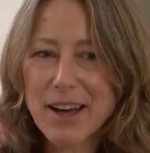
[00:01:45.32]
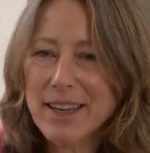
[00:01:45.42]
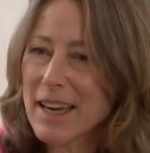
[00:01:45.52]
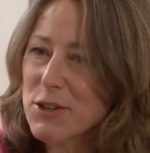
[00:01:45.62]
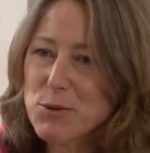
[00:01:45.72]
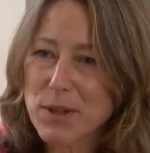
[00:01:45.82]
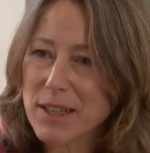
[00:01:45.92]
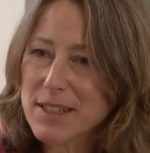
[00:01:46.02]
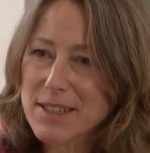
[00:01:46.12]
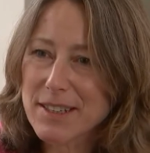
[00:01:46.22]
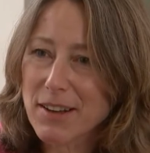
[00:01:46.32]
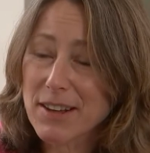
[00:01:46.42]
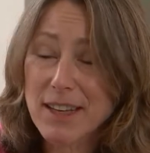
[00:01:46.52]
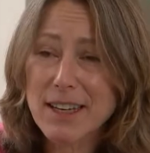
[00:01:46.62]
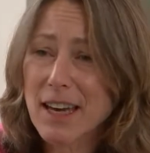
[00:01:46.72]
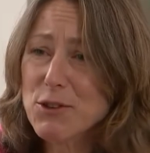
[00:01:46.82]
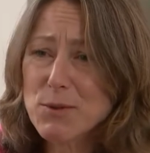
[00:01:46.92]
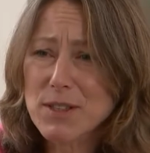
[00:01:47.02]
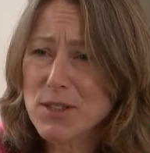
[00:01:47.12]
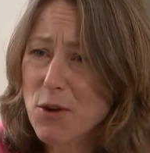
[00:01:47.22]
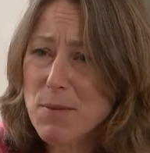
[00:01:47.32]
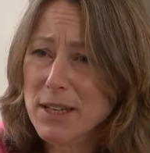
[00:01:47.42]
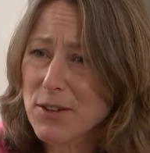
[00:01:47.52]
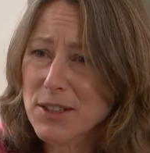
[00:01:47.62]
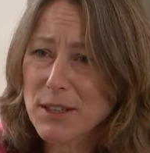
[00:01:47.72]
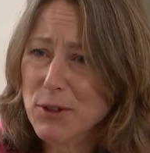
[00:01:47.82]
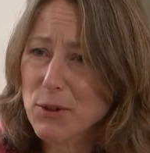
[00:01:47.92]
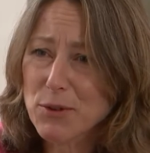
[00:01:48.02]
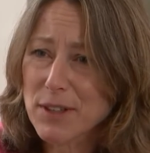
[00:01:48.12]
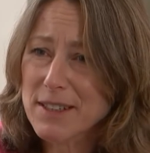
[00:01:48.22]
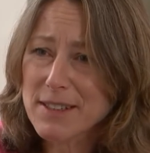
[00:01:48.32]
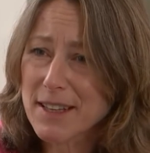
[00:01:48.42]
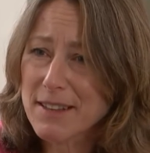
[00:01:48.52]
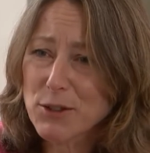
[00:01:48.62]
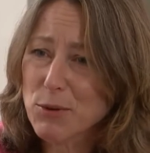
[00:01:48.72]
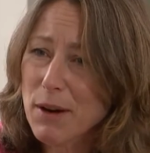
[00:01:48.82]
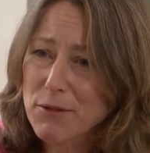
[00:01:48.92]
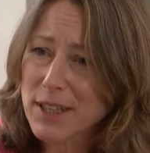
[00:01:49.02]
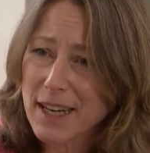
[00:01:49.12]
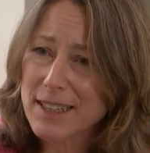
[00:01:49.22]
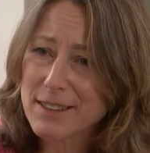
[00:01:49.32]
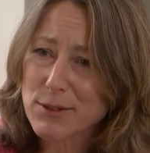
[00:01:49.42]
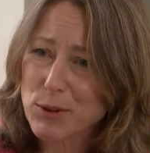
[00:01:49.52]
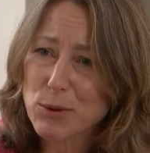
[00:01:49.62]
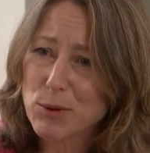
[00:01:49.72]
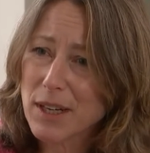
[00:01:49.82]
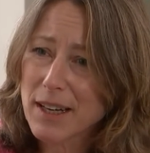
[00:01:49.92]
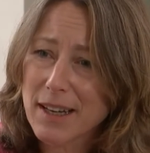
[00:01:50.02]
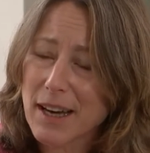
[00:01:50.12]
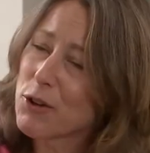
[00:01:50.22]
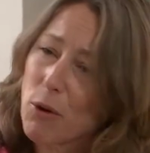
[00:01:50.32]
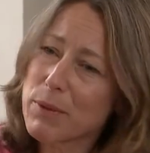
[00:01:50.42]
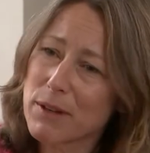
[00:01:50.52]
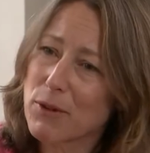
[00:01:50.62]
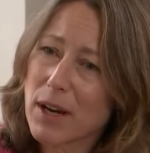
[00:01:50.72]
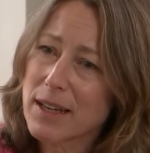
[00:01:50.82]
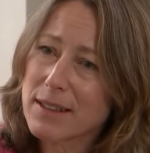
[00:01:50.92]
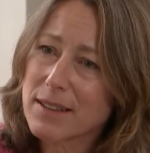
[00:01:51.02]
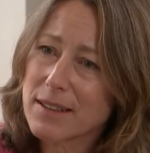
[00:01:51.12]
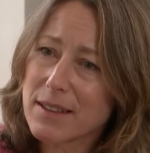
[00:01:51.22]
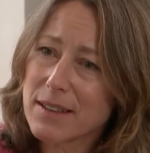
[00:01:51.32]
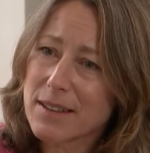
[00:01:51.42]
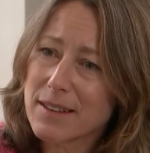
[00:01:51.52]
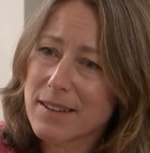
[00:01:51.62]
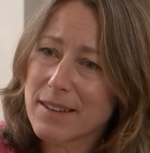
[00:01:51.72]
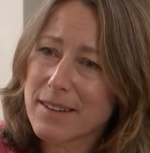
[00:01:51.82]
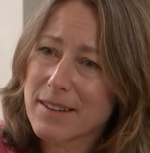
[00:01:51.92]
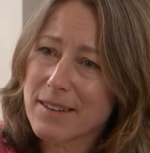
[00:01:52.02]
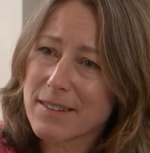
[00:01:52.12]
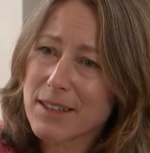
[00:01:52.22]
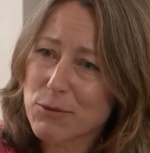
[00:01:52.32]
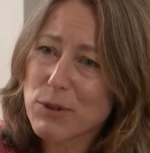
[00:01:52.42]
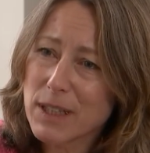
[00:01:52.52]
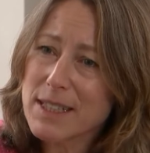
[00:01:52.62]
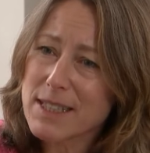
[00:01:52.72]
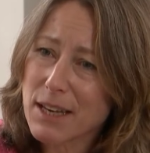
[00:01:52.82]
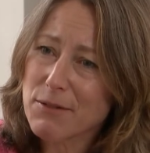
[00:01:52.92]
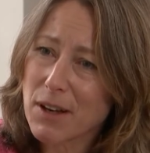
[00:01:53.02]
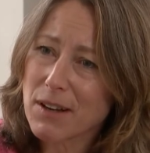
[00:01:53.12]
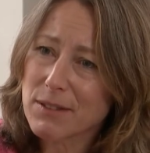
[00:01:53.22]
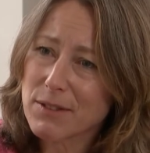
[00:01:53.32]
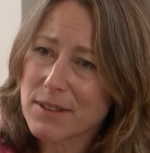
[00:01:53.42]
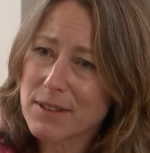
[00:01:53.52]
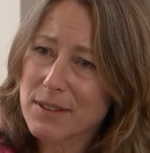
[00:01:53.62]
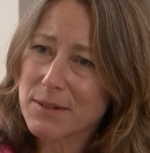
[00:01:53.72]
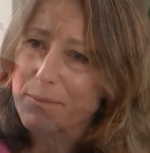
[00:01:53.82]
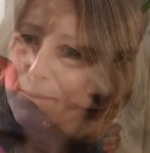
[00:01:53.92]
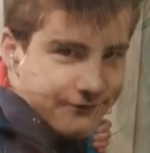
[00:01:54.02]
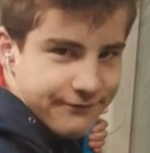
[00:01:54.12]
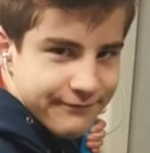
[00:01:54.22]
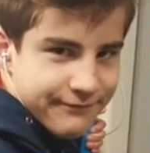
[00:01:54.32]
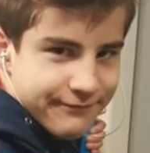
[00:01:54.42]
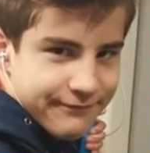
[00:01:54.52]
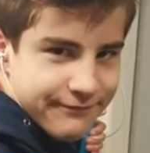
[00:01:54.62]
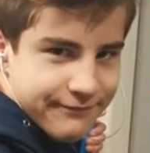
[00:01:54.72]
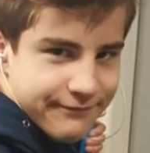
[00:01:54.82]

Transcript: engage with it like they engage with so many other difficult things that they do every day in school, and not be afraid. They can really save lives. The message: